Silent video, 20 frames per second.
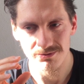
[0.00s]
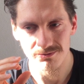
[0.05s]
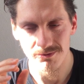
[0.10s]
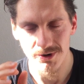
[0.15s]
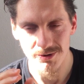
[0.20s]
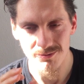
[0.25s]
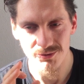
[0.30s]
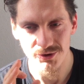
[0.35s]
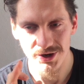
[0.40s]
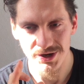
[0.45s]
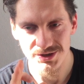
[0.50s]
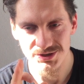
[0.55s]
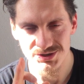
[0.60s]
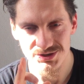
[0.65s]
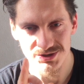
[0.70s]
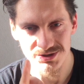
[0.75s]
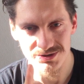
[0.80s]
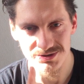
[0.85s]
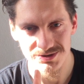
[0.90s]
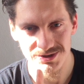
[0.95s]

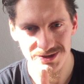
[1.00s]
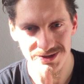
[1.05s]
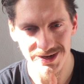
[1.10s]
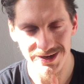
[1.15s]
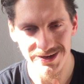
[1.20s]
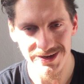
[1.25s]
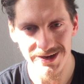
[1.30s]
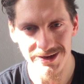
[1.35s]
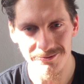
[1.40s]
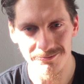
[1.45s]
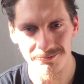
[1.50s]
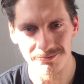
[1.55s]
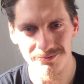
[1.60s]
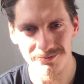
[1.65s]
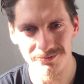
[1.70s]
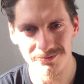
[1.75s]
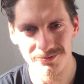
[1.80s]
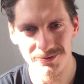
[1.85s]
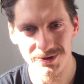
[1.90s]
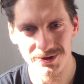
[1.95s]
vibration that I am,
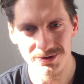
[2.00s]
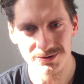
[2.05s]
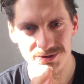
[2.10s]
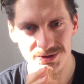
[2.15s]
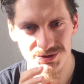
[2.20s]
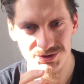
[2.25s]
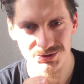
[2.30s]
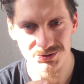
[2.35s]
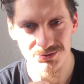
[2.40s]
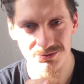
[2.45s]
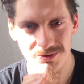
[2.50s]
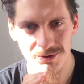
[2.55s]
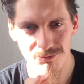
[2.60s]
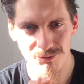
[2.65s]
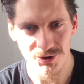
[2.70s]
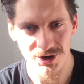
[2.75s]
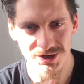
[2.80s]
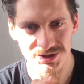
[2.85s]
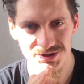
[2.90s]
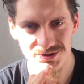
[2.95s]
the true
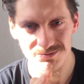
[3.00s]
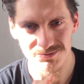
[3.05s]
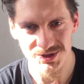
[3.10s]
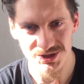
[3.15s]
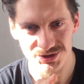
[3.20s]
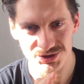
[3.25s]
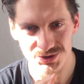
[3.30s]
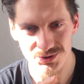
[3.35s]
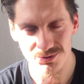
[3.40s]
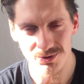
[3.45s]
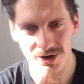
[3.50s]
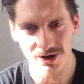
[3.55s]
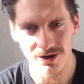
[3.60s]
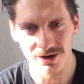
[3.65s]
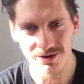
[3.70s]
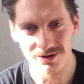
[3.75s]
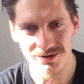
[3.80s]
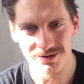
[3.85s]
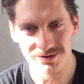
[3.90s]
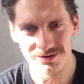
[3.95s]
vibration that you are.